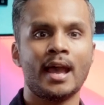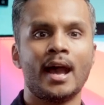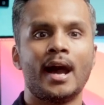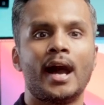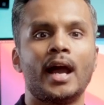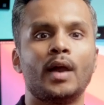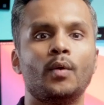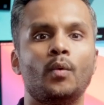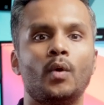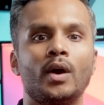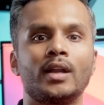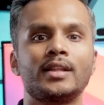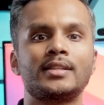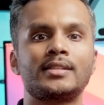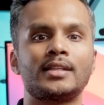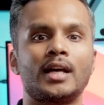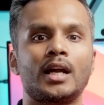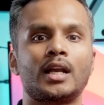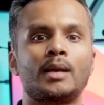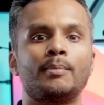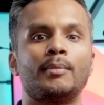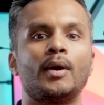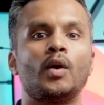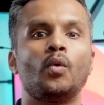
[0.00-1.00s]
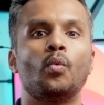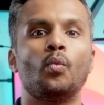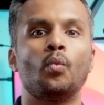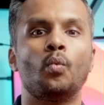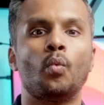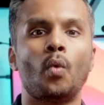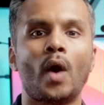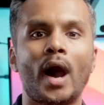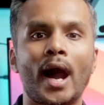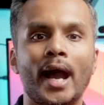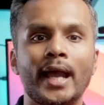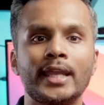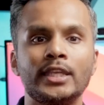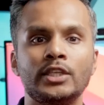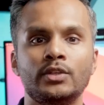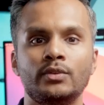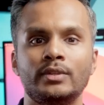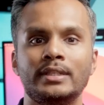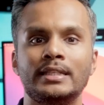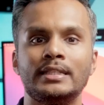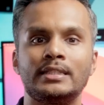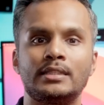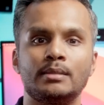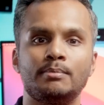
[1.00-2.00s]
I want to talk about why you
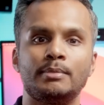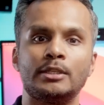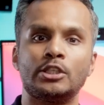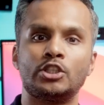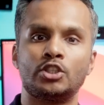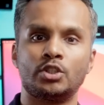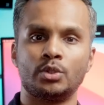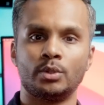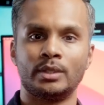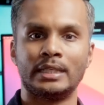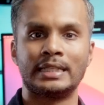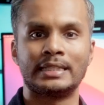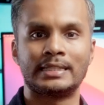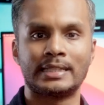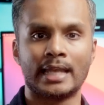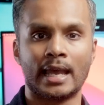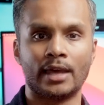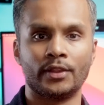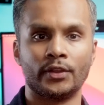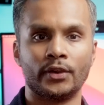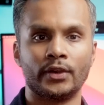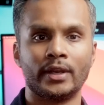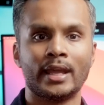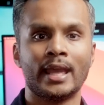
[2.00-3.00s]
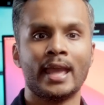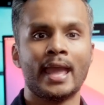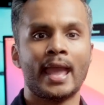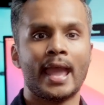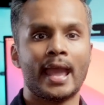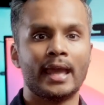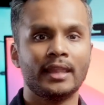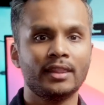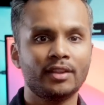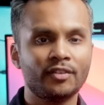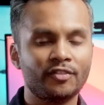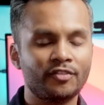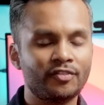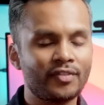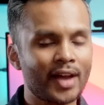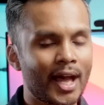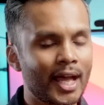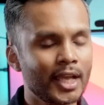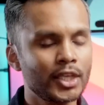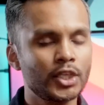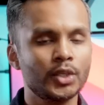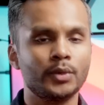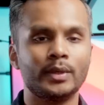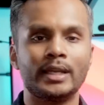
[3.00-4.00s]
need to be shooting tethered and the
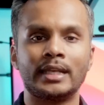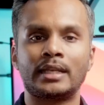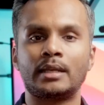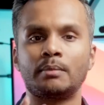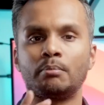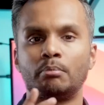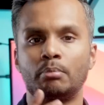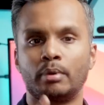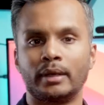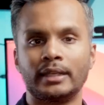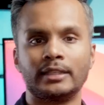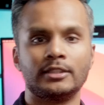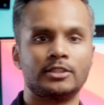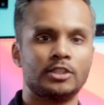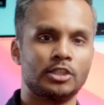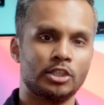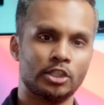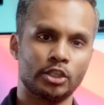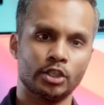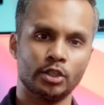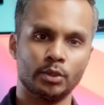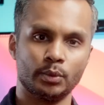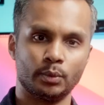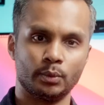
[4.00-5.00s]
value it can bring to you.